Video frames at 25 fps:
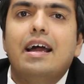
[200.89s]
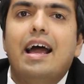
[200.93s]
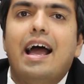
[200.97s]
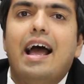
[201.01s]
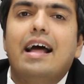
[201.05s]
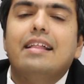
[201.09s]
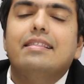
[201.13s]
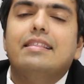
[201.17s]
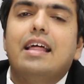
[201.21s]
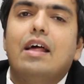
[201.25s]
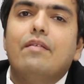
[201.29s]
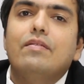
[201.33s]

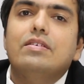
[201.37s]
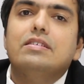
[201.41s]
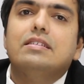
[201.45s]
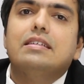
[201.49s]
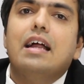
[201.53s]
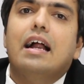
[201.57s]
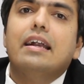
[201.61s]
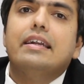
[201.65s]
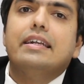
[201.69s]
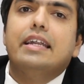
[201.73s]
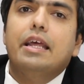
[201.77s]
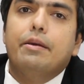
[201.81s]
and then we
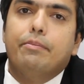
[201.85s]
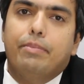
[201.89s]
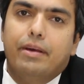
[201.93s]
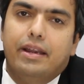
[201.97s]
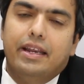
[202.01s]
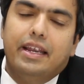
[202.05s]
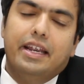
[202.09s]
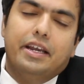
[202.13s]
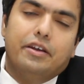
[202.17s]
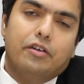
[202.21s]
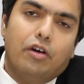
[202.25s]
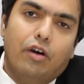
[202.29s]
start
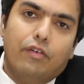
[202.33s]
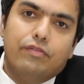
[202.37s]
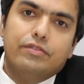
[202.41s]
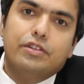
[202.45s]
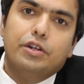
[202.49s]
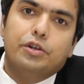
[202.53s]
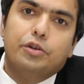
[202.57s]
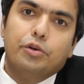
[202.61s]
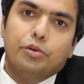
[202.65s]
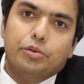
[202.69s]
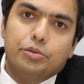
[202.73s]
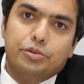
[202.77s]
tapering it off the
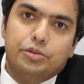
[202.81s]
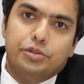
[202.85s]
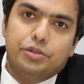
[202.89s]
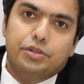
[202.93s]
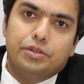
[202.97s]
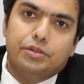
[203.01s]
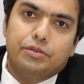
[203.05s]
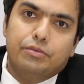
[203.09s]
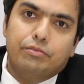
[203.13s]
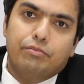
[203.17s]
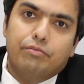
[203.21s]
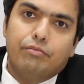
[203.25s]

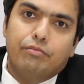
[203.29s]
dose.